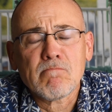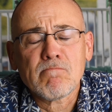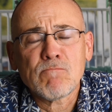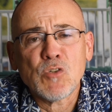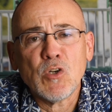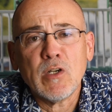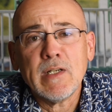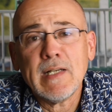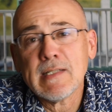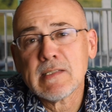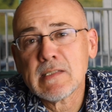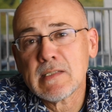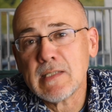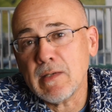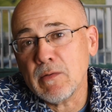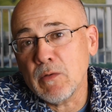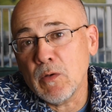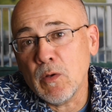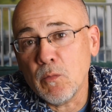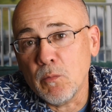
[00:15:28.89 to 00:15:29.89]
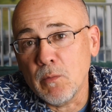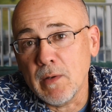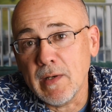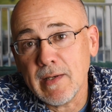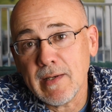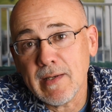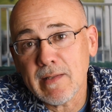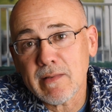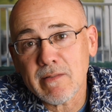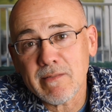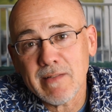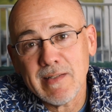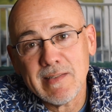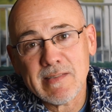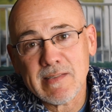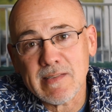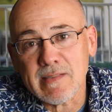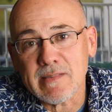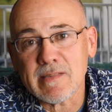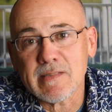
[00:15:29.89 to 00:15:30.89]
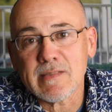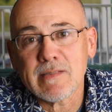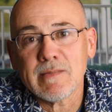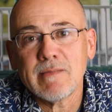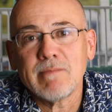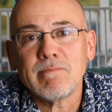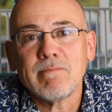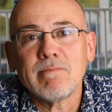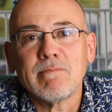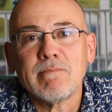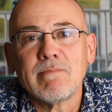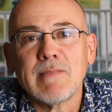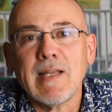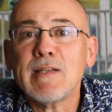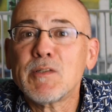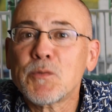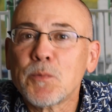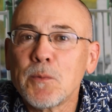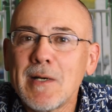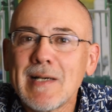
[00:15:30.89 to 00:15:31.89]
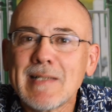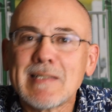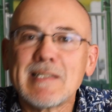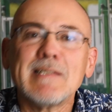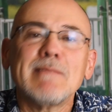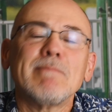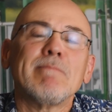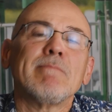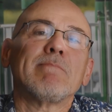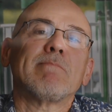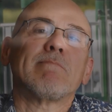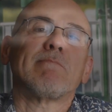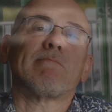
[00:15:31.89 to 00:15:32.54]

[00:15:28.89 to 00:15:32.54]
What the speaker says: join us in winning at the races. Thanks for watching.